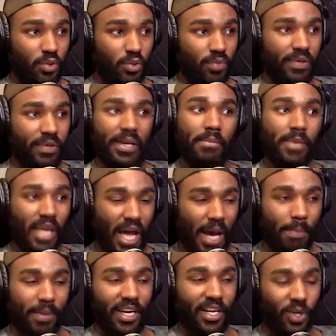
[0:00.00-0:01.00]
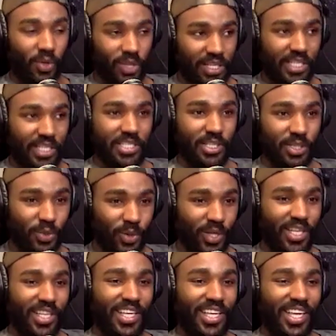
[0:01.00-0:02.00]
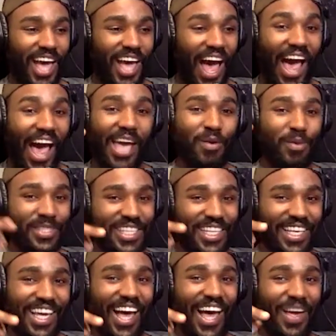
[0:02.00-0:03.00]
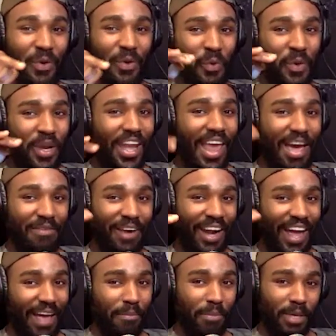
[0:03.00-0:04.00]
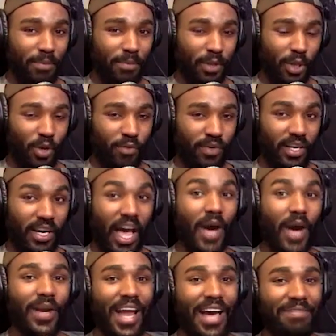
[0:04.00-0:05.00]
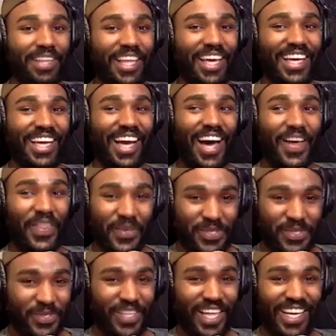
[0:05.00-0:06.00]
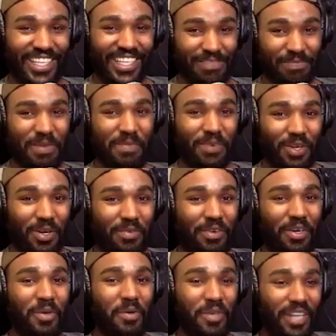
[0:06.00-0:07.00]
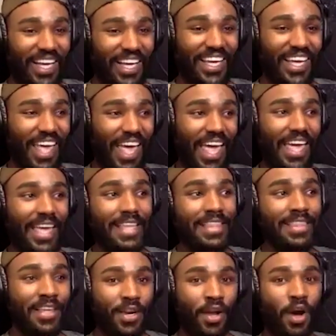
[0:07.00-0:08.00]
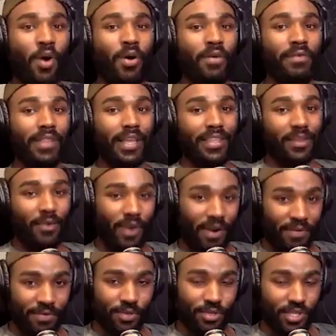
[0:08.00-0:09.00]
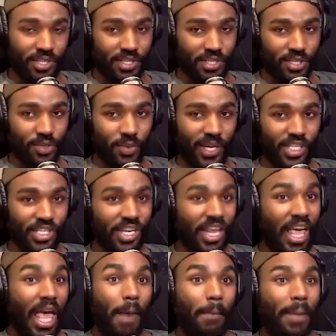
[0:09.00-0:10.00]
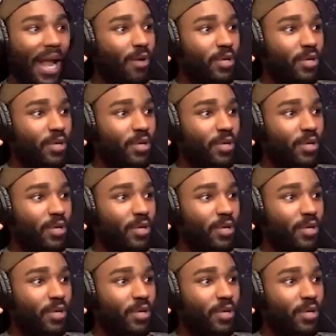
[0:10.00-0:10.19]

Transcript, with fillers: who've hit me up, and I know they listen to it. I was the guy who never had people over. I would have like other Sudanese people over who were like in the know of like the refugee situation. But yeah. I